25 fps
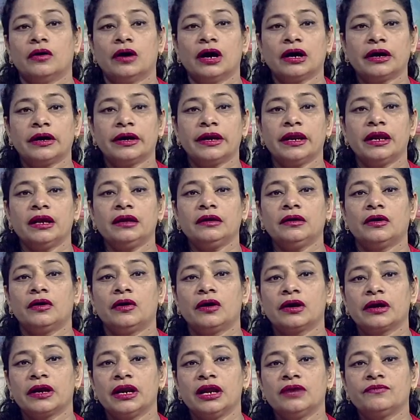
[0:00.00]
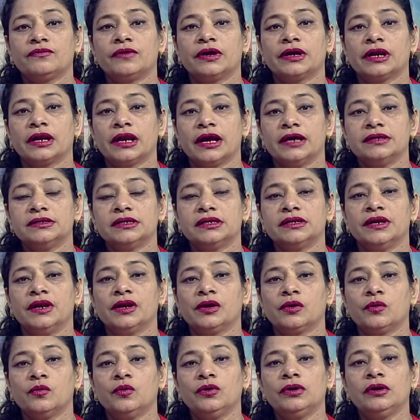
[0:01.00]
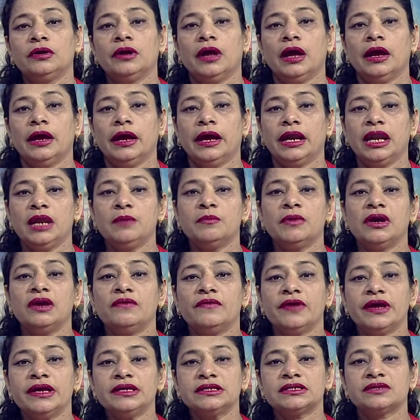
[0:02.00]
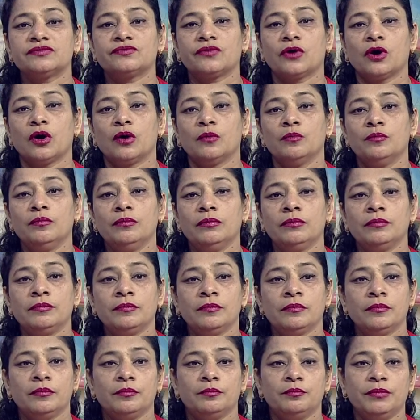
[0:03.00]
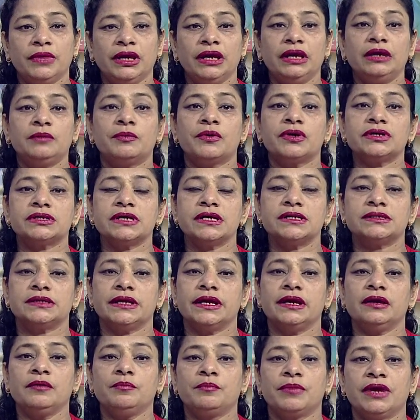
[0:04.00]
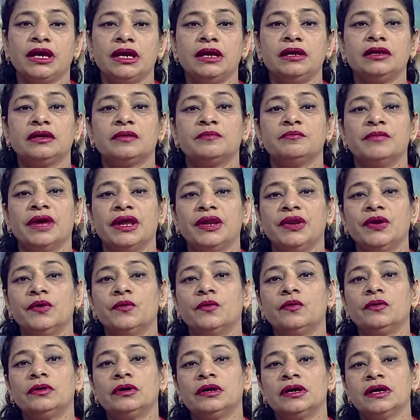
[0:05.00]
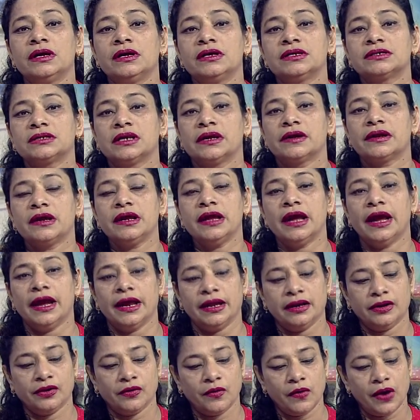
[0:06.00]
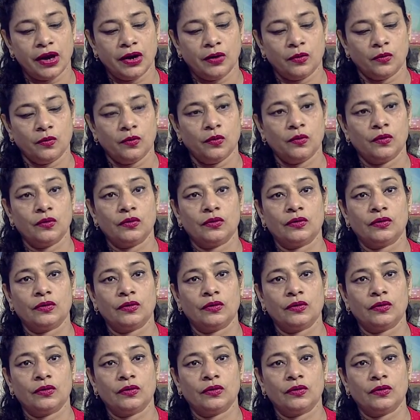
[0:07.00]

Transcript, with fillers: occurring organic fertilizer include animal waste from meat processing, peat, manure, slurry and guano.